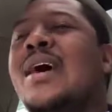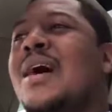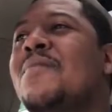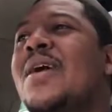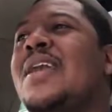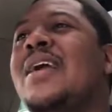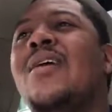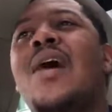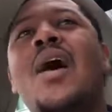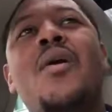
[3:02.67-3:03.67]
I'm ready to
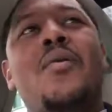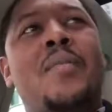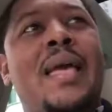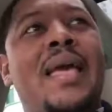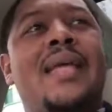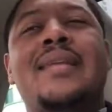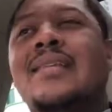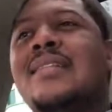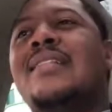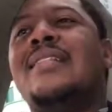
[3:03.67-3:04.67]
go home, man.
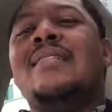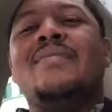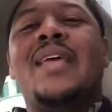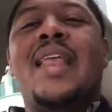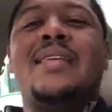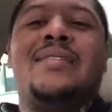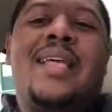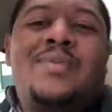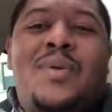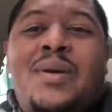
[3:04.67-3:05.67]
And
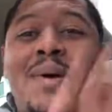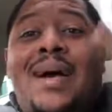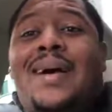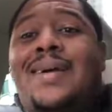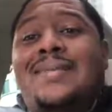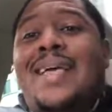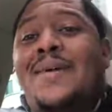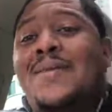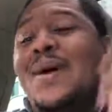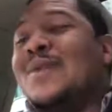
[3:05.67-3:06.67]
that's what it was,
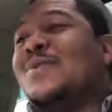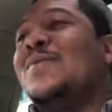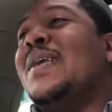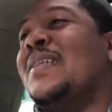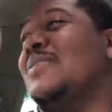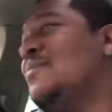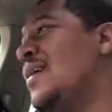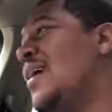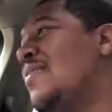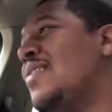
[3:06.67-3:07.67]
like, when I was a witness,
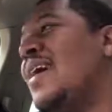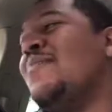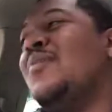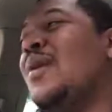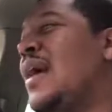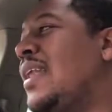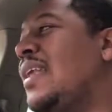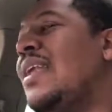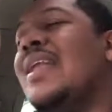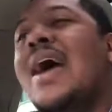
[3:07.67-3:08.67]
man. I'm like, boy, I
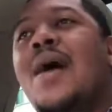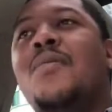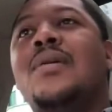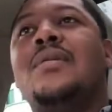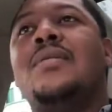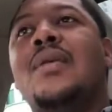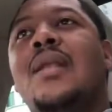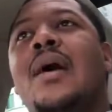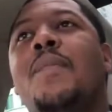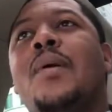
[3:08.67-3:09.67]
did not want to
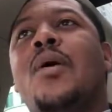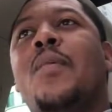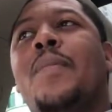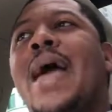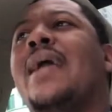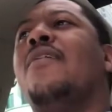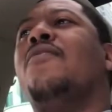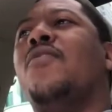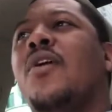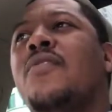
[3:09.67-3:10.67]
sit up and go back and
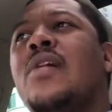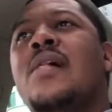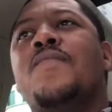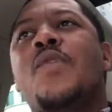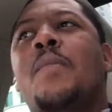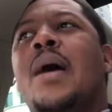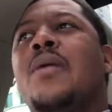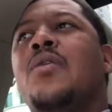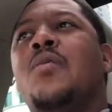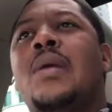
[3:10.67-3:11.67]
forth
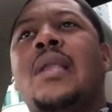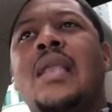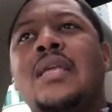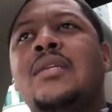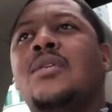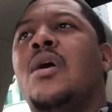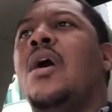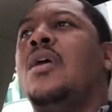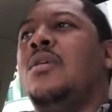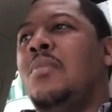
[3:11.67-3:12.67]
about no religious
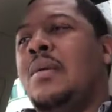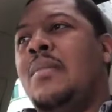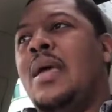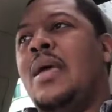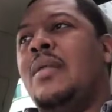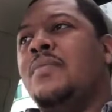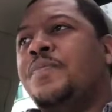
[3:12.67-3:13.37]
argument, man.